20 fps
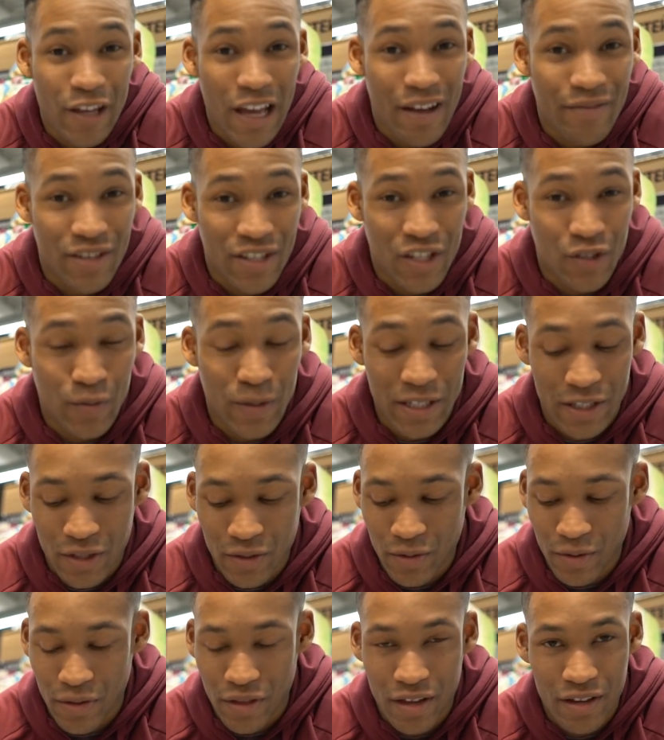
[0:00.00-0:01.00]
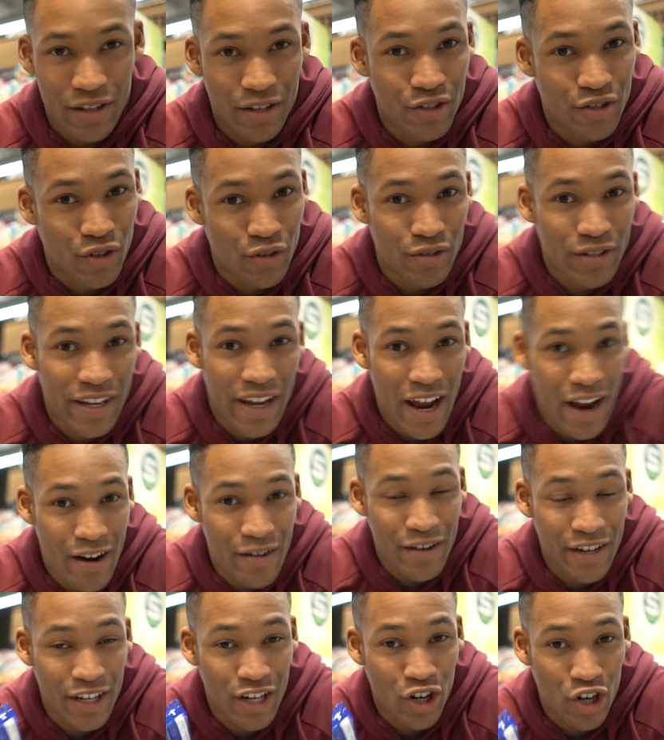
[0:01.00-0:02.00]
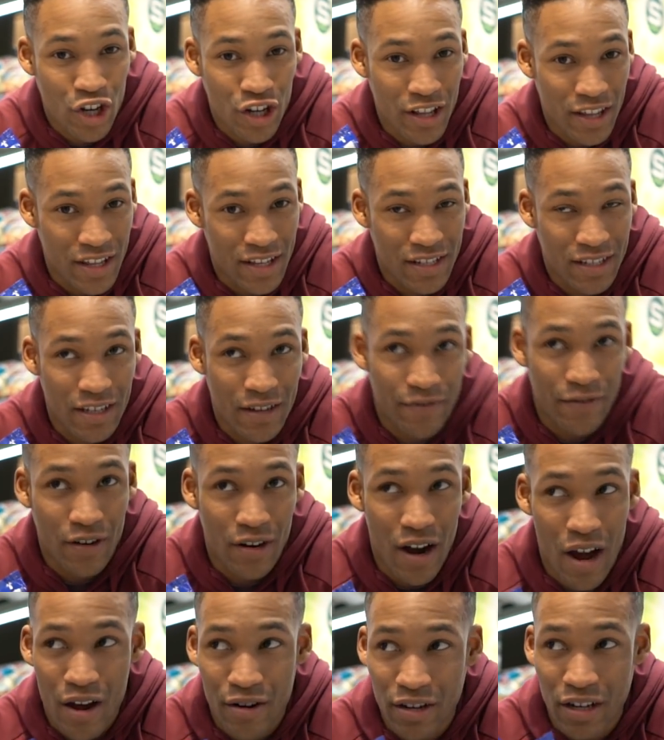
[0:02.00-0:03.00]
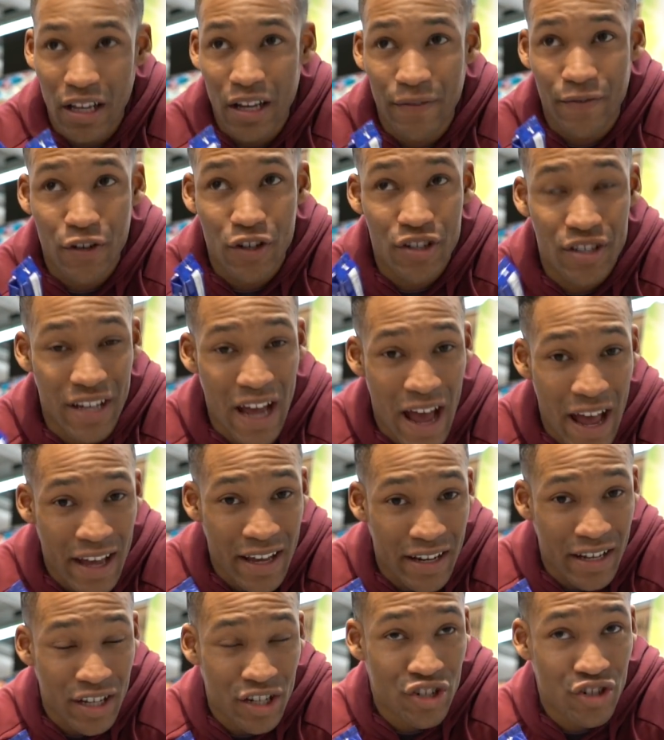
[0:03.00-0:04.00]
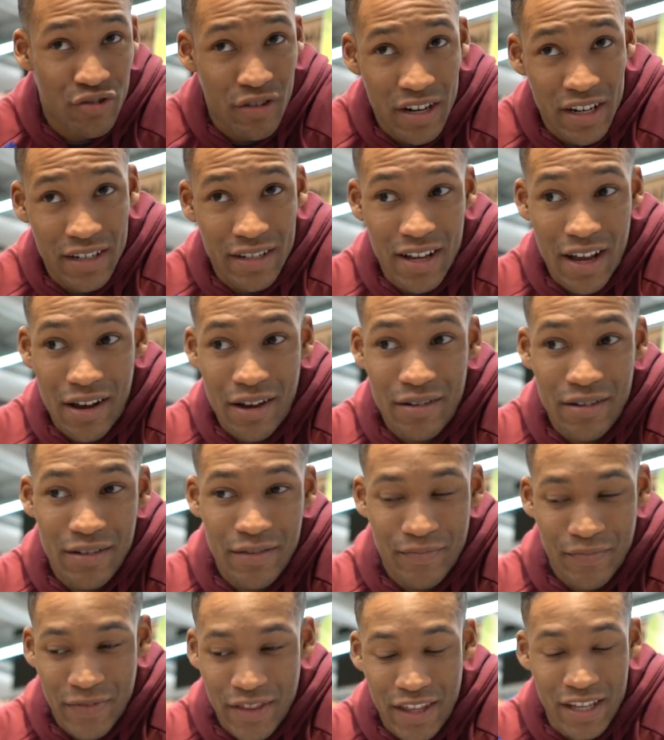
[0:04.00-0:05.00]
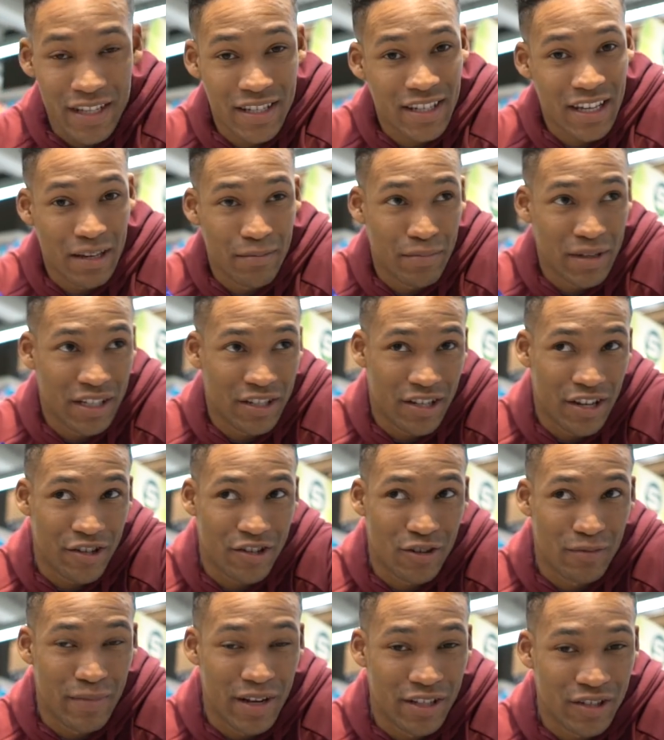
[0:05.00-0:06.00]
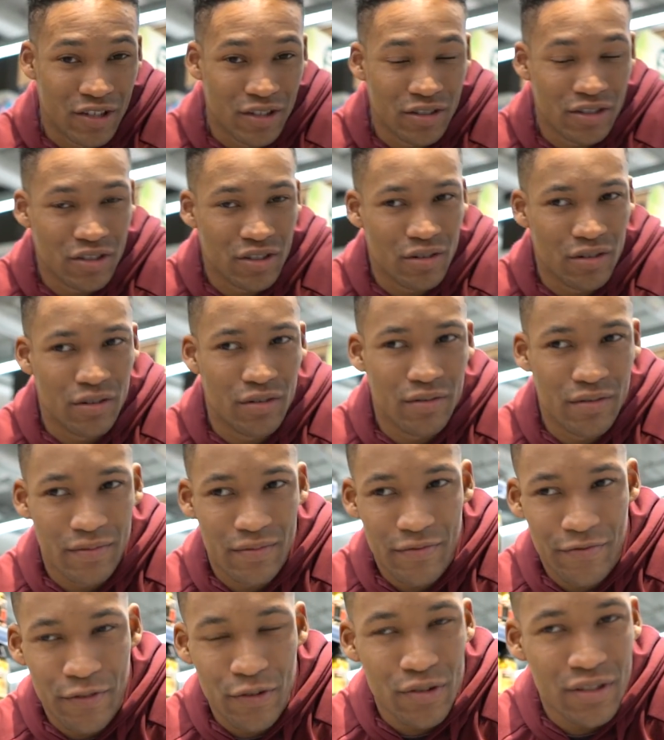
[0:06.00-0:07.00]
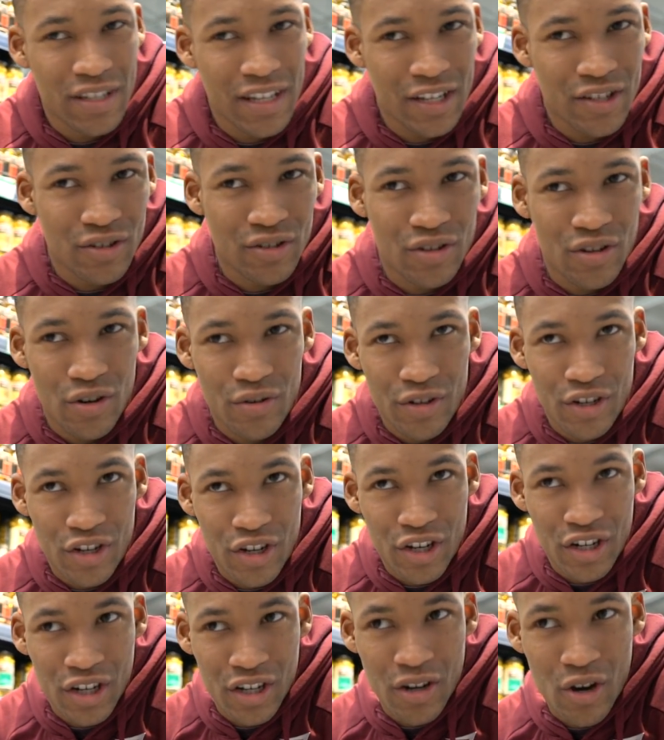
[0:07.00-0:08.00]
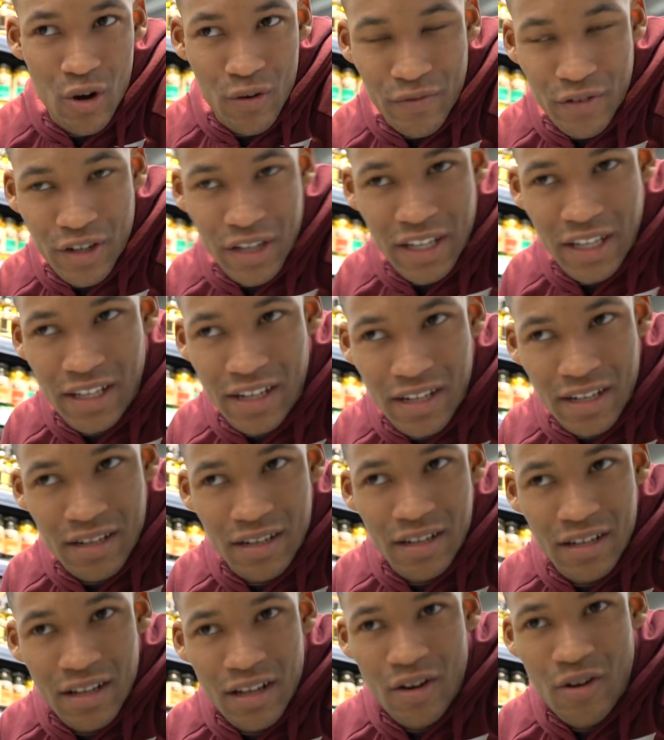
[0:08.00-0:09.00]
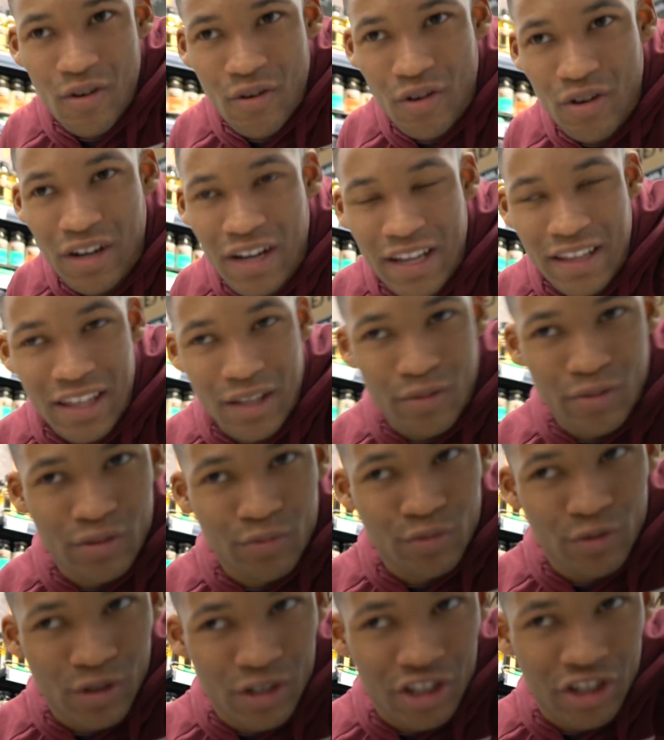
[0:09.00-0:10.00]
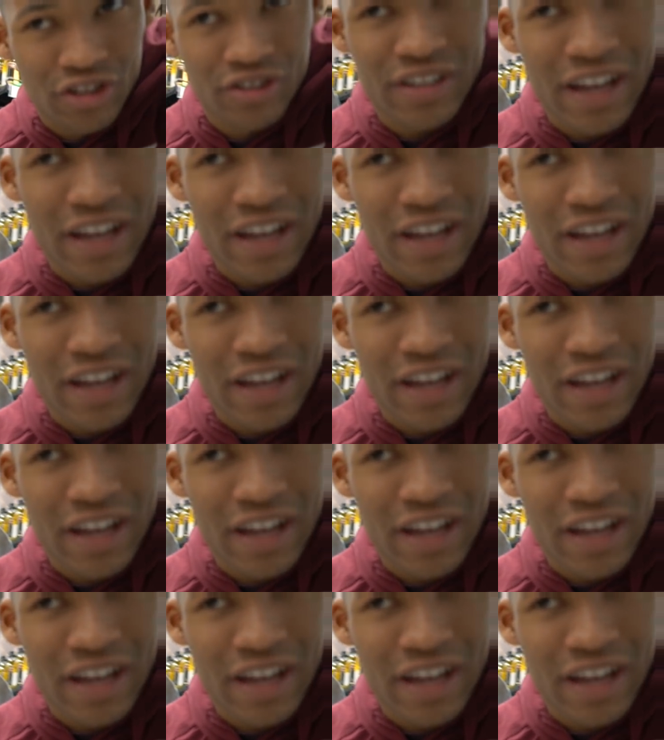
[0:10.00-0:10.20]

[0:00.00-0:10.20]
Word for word: you have a sweet tooth, don't carry a lot of this stuff around. If you're dieting, shredding down, this can be detrimental. So foods that you know you're gonna overeat in or like that will ruin your